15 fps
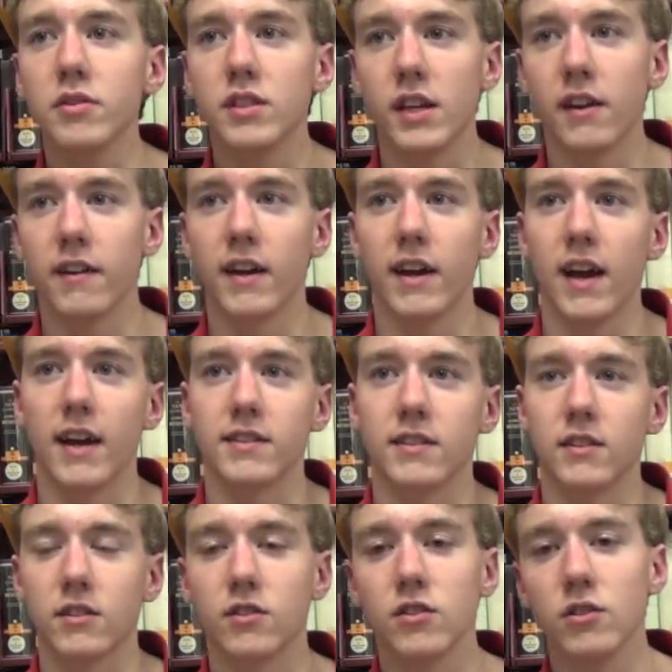the internet as an
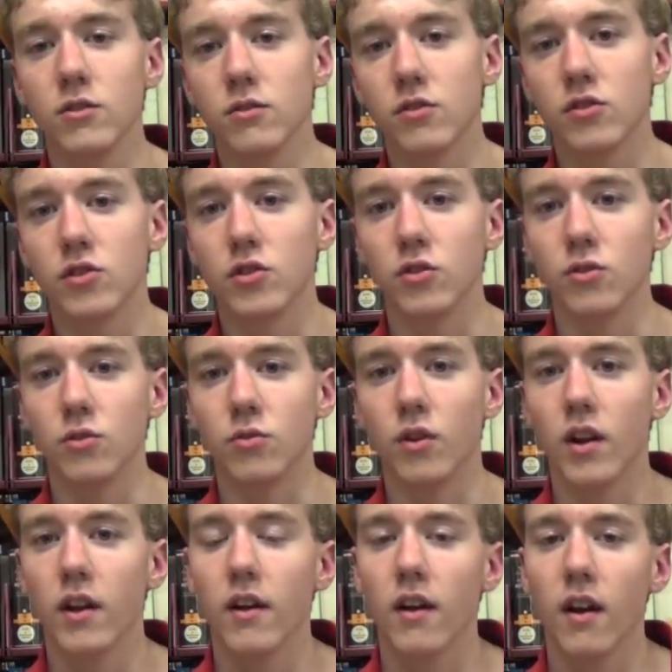excuse to
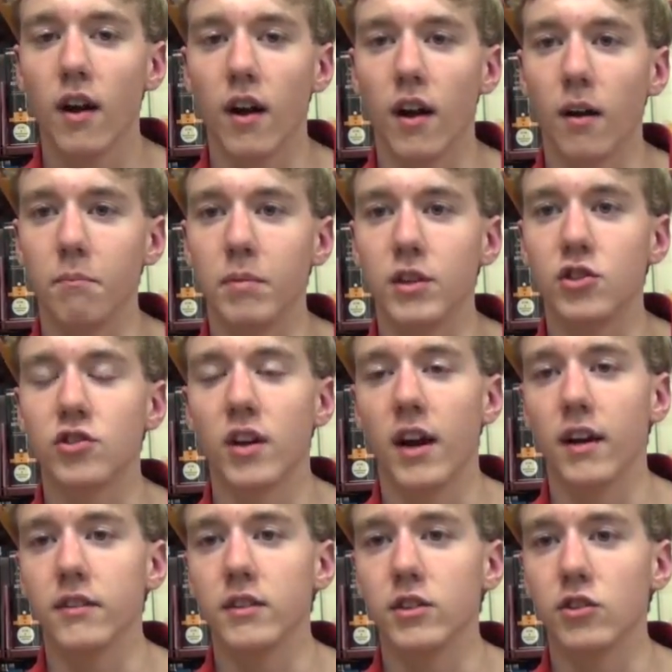be
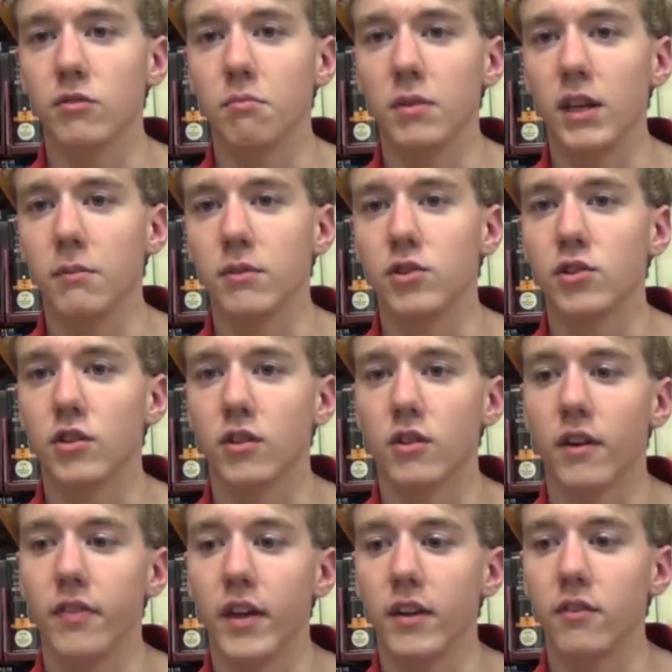childish and be immature
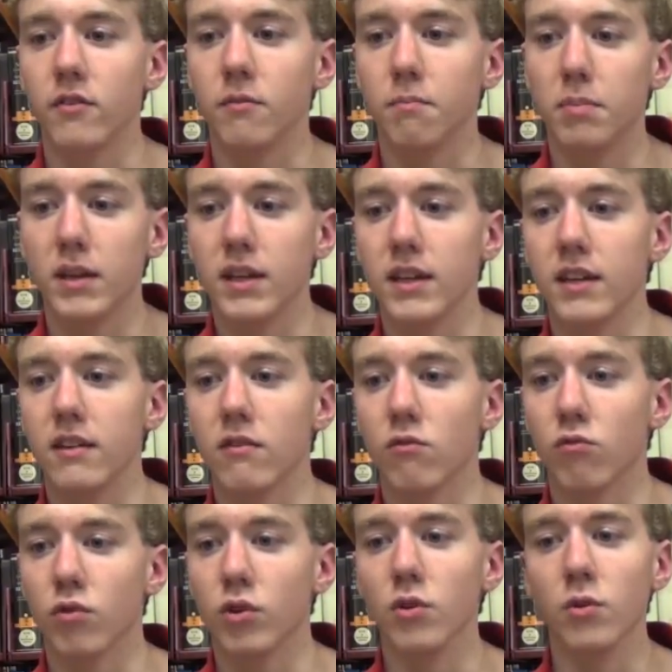and then be
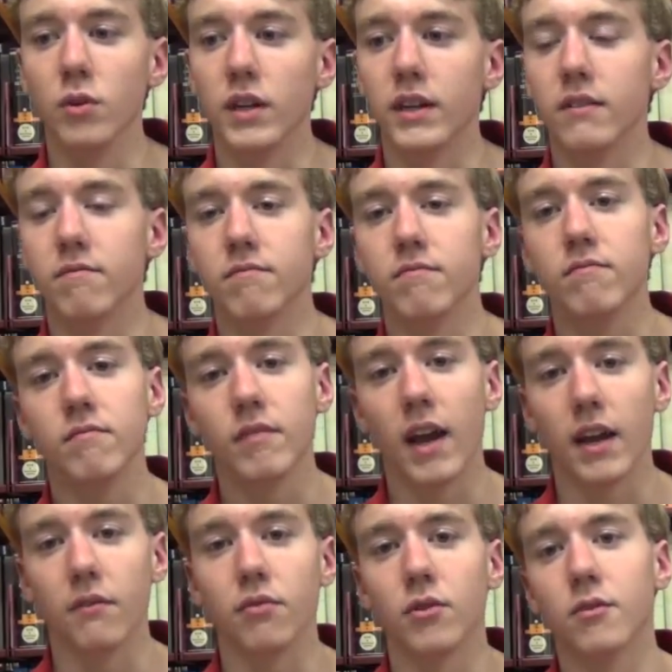rude and
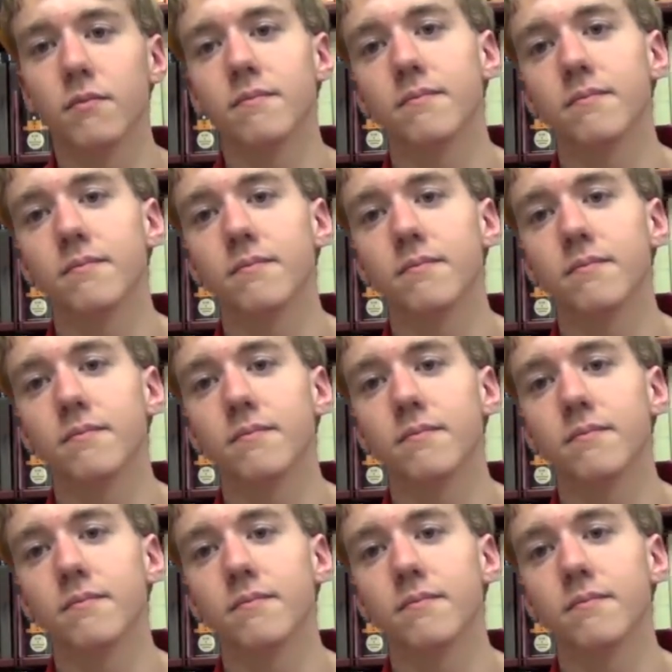hateful. I